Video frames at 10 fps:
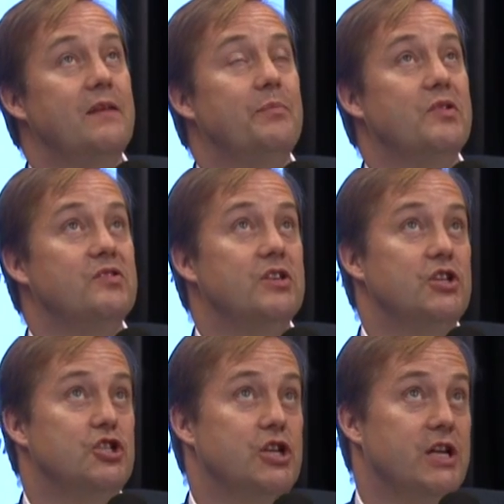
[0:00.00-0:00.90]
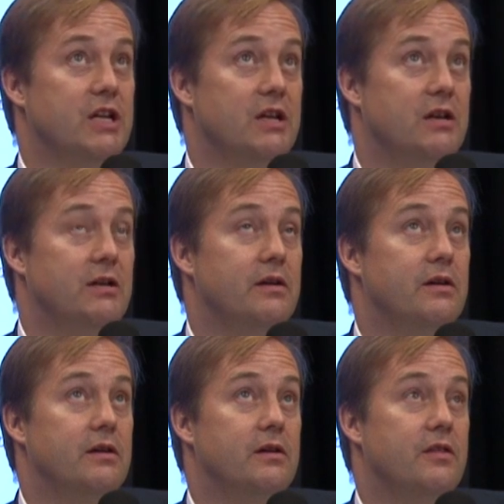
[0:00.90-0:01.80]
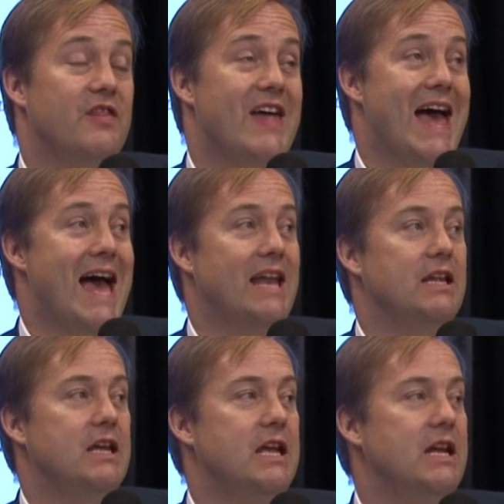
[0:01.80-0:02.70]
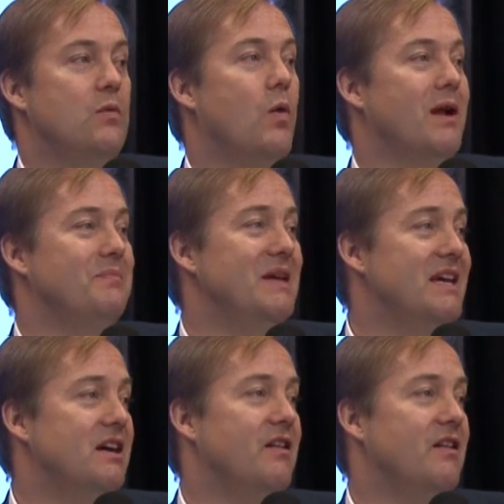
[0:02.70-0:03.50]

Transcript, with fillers: the position that he didn't want to be in